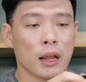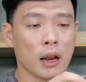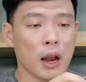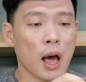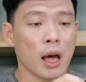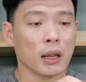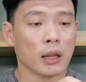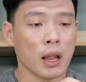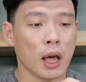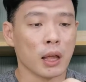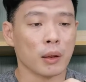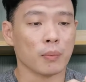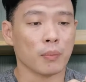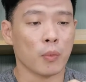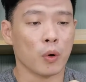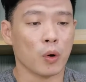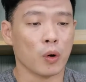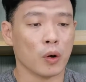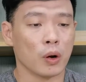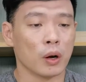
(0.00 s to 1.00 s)
and a lot
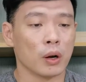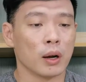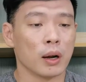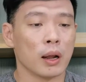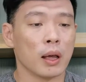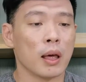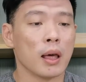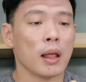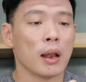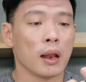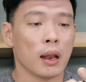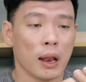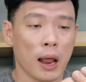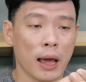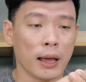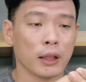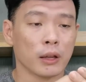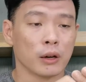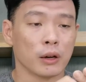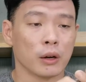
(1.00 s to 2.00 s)
more
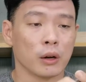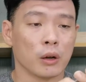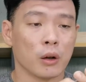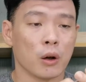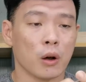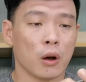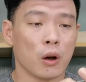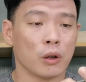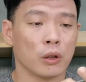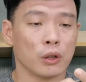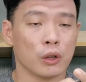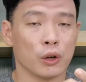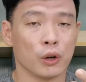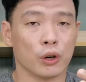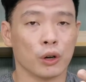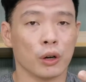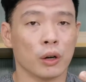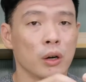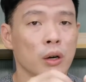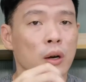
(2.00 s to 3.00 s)
lighter on
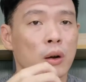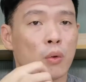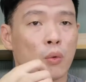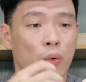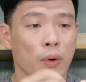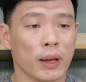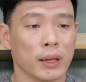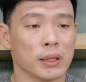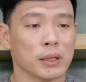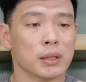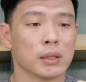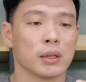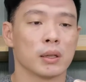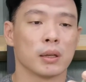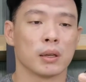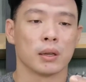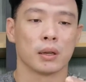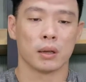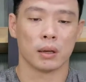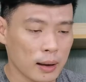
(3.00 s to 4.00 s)
your
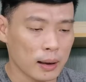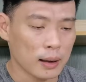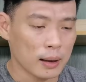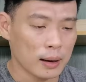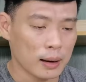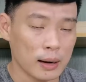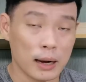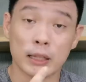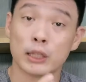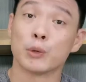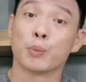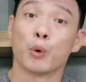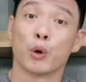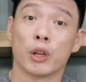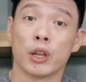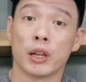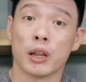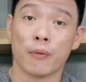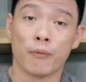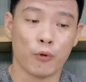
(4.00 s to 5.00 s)
wrist. Let's
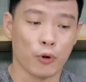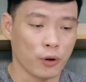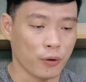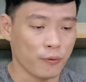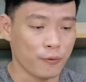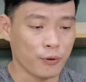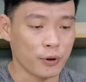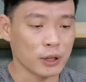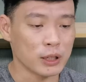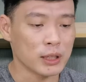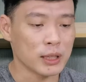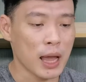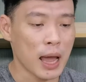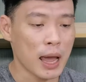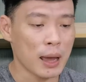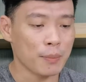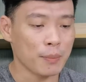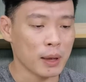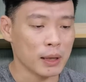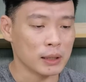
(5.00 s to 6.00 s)
put it up for the first
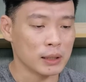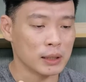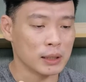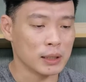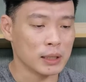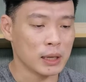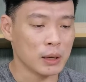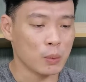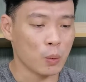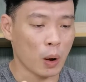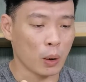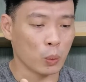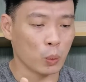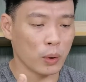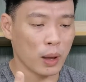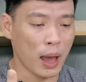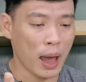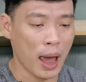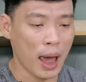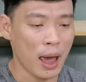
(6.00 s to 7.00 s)
time and see what
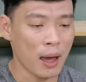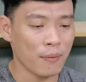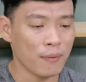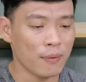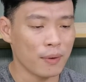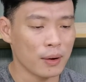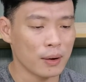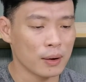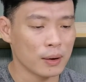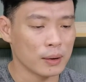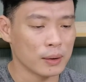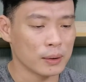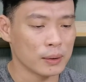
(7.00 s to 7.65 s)
we have.